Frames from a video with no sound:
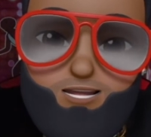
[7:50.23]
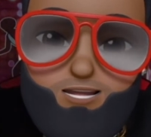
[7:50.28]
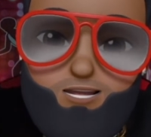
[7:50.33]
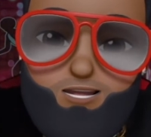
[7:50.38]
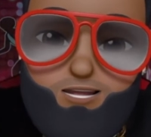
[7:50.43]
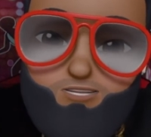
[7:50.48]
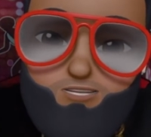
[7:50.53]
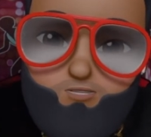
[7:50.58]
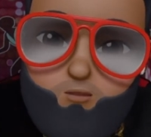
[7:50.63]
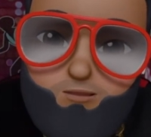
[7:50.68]

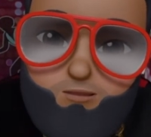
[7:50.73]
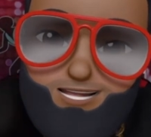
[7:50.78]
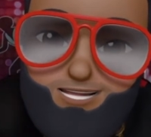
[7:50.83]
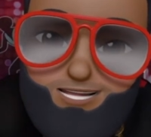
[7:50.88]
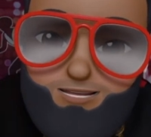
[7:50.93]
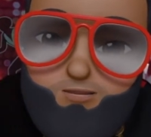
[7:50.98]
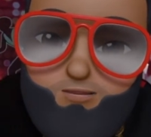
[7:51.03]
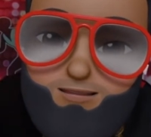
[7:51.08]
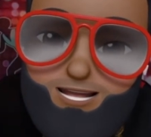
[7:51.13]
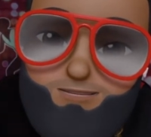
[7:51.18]
It's
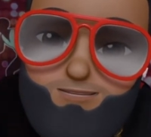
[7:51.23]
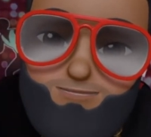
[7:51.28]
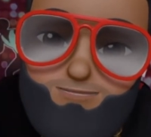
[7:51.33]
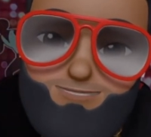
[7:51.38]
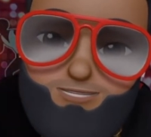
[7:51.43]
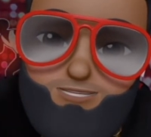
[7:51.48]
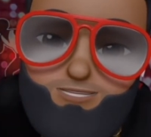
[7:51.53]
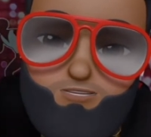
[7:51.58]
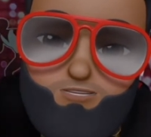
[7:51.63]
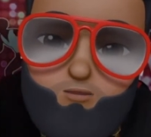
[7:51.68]
20 we in the
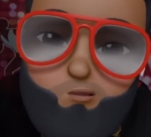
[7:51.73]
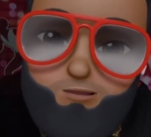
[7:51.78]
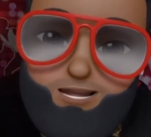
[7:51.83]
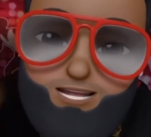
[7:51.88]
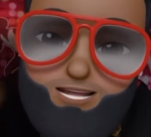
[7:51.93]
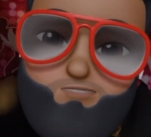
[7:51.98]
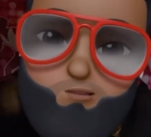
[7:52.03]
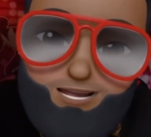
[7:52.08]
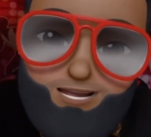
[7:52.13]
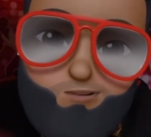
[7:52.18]
middle of
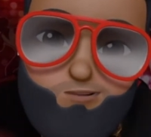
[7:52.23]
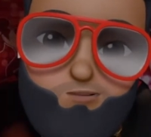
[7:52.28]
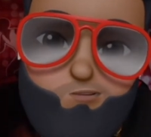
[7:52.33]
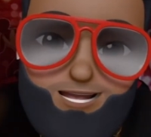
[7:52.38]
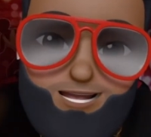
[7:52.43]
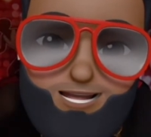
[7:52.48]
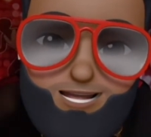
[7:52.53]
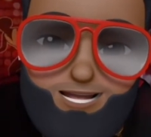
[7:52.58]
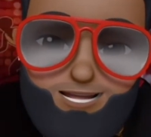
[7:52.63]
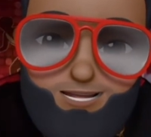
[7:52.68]

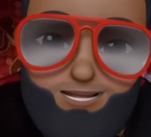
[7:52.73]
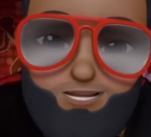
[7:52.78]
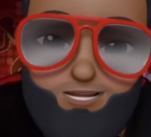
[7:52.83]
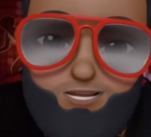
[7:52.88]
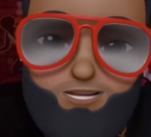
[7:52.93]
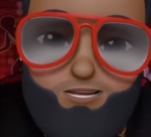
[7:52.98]
2021, nigga.